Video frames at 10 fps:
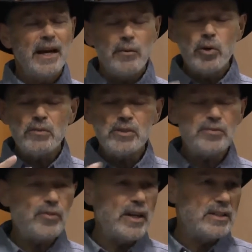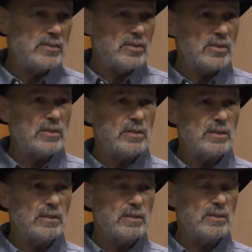And one of his friends,
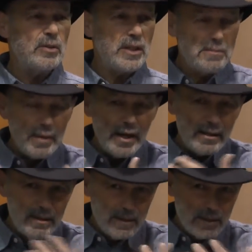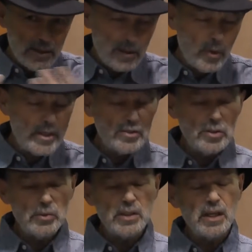who he had made
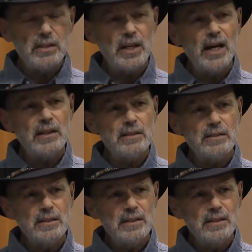acquaintance with on the island,